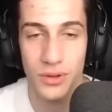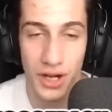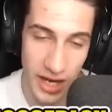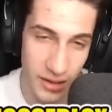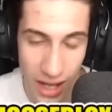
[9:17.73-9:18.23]

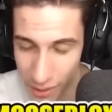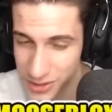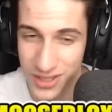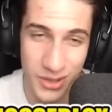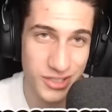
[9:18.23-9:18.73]
Okay, I
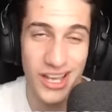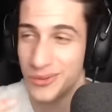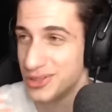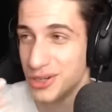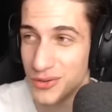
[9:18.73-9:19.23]
was I was just kind
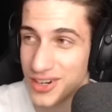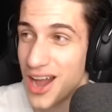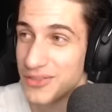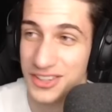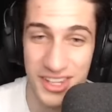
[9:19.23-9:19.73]
of really
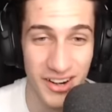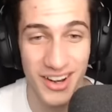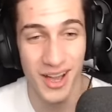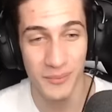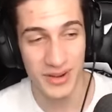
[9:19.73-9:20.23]
overconfident there.
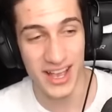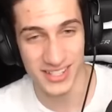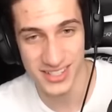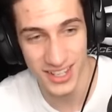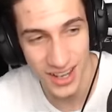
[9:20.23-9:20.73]
But
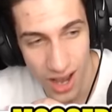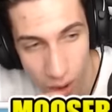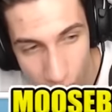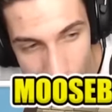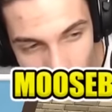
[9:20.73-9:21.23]
yes,
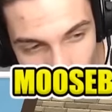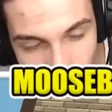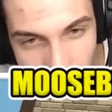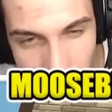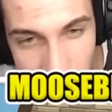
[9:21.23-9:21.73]
we can do it
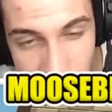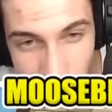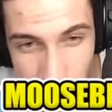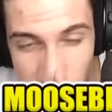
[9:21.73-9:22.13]
again, guys. If we